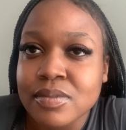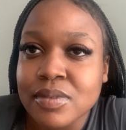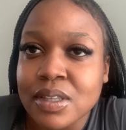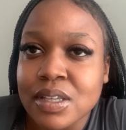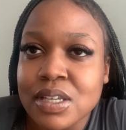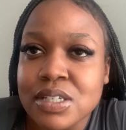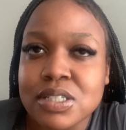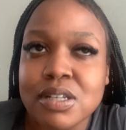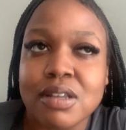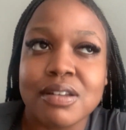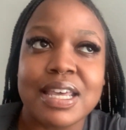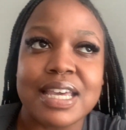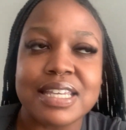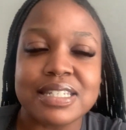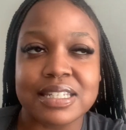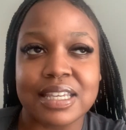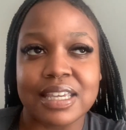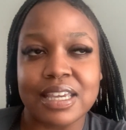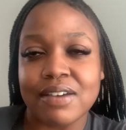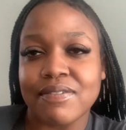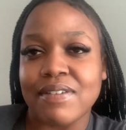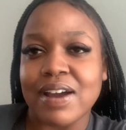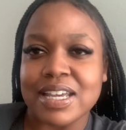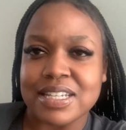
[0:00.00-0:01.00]
So let's
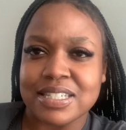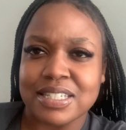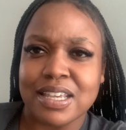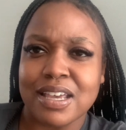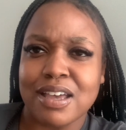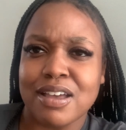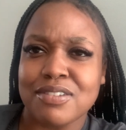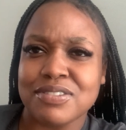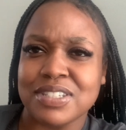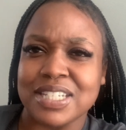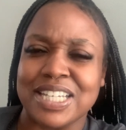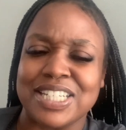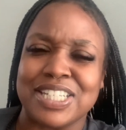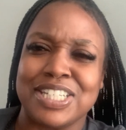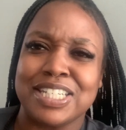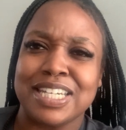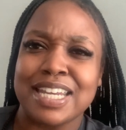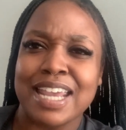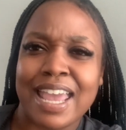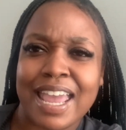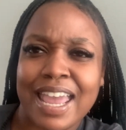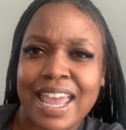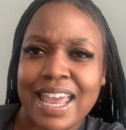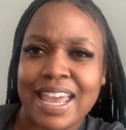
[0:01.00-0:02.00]
give ourselves a
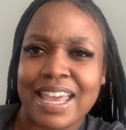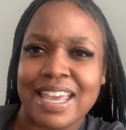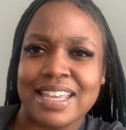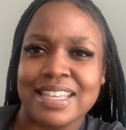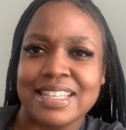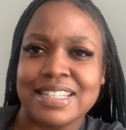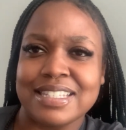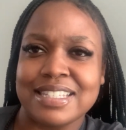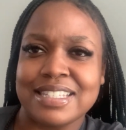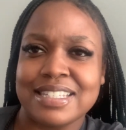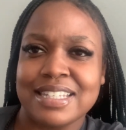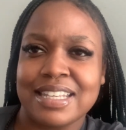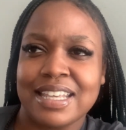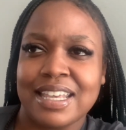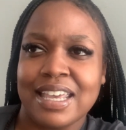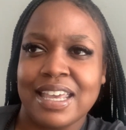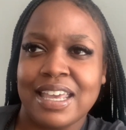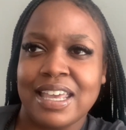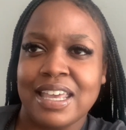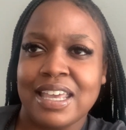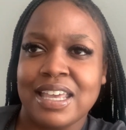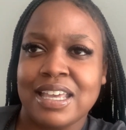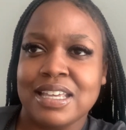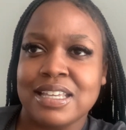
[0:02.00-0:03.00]
chance
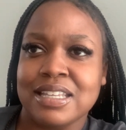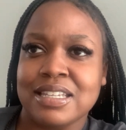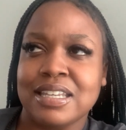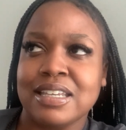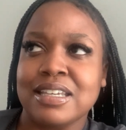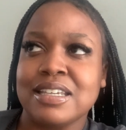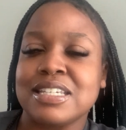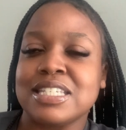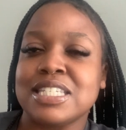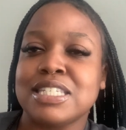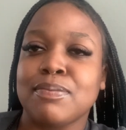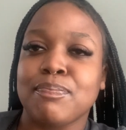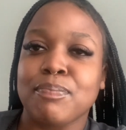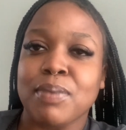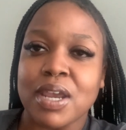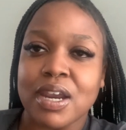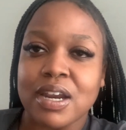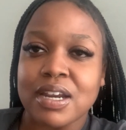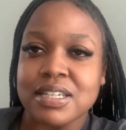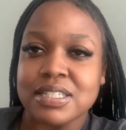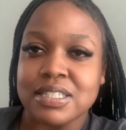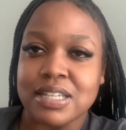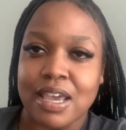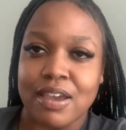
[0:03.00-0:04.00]
to
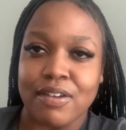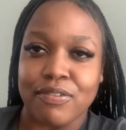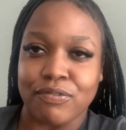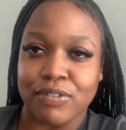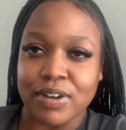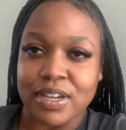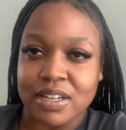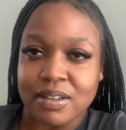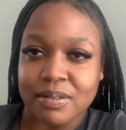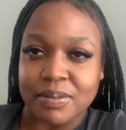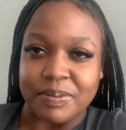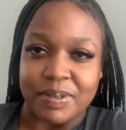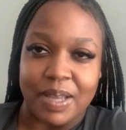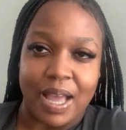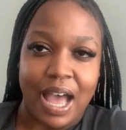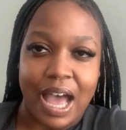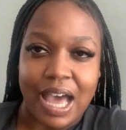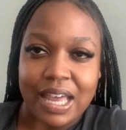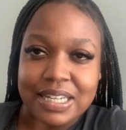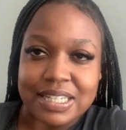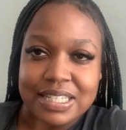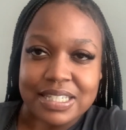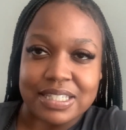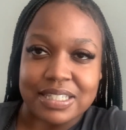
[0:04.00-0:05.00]
experience that freedom of
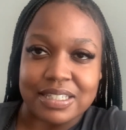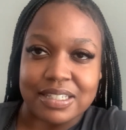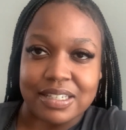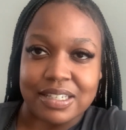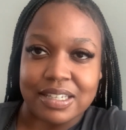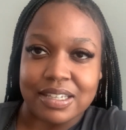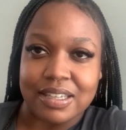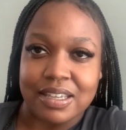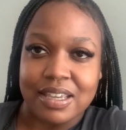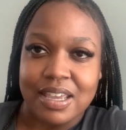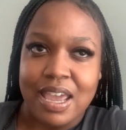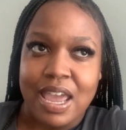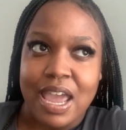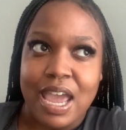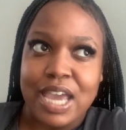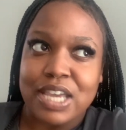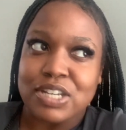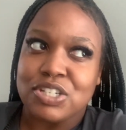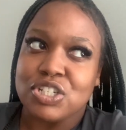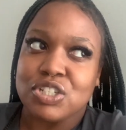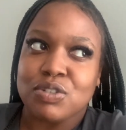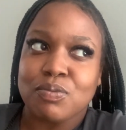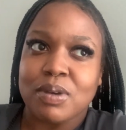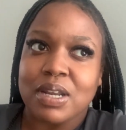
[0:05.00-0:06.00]
honesty and
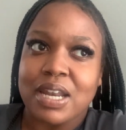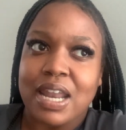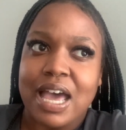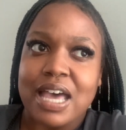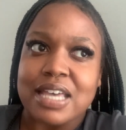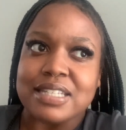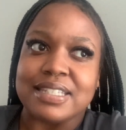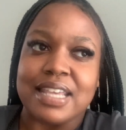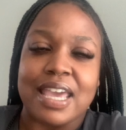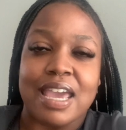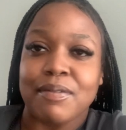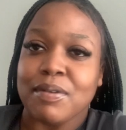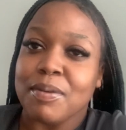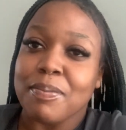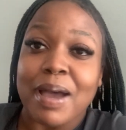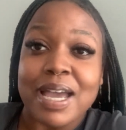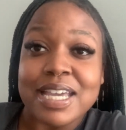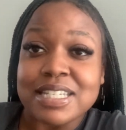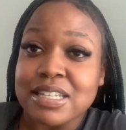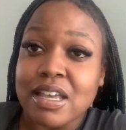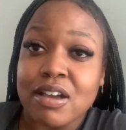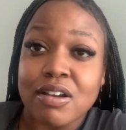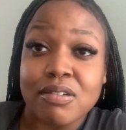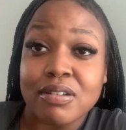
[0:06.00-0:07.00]
just realize
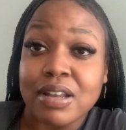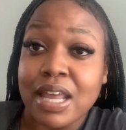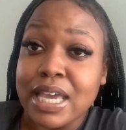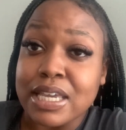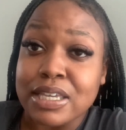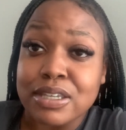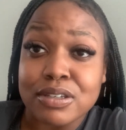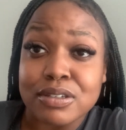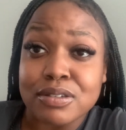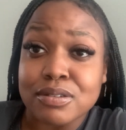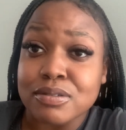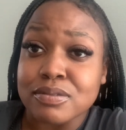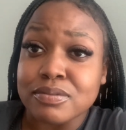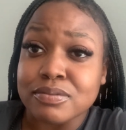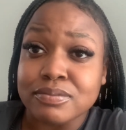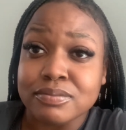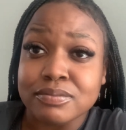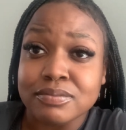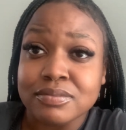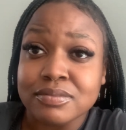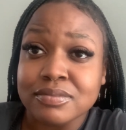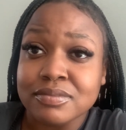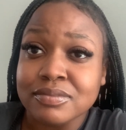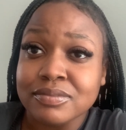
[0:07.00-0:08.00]
everybody's not gonna like you.
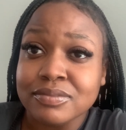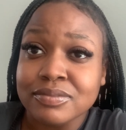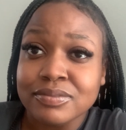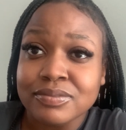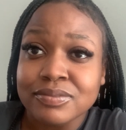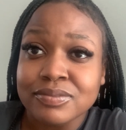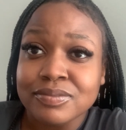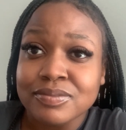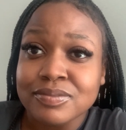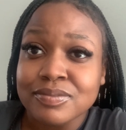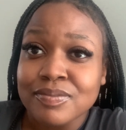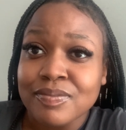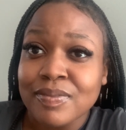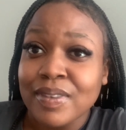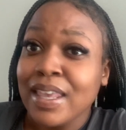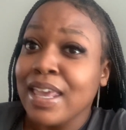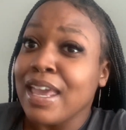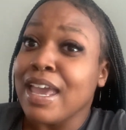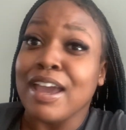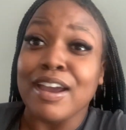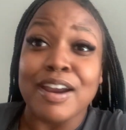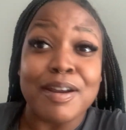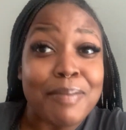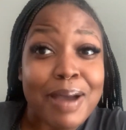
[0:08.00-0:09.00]

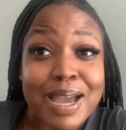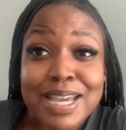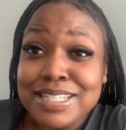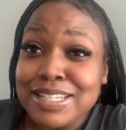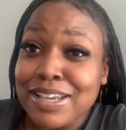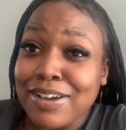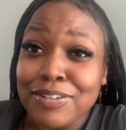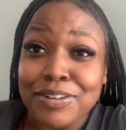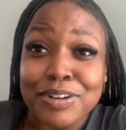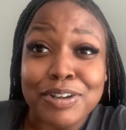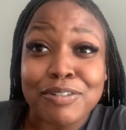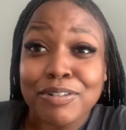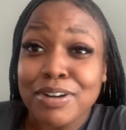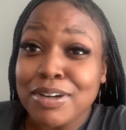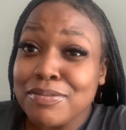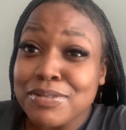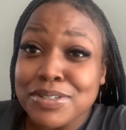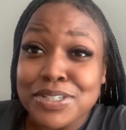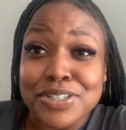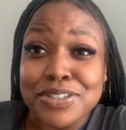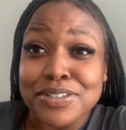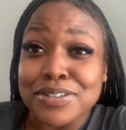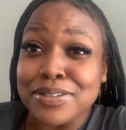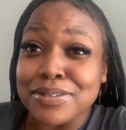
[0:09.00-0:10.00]
Everybody's not gonna agree
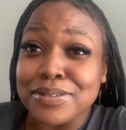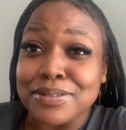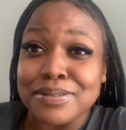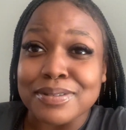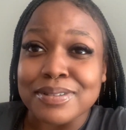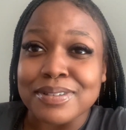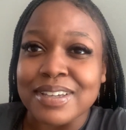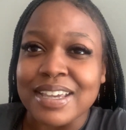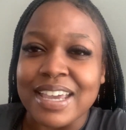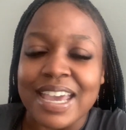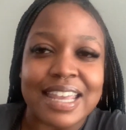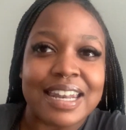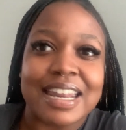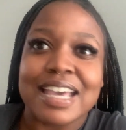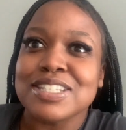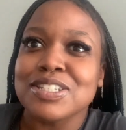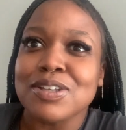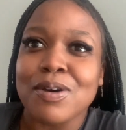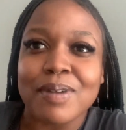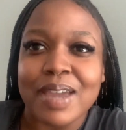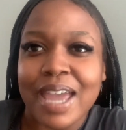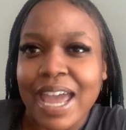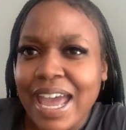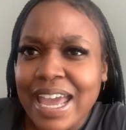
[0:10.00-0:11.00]
with you, and that's
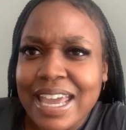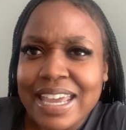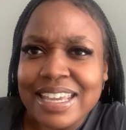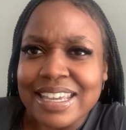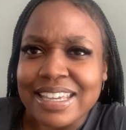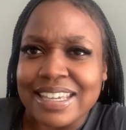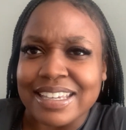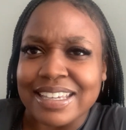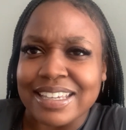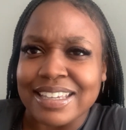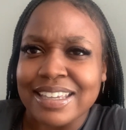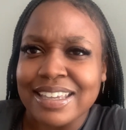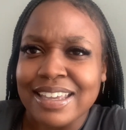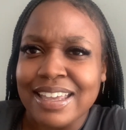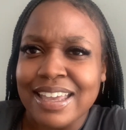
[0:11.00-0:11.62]
okay.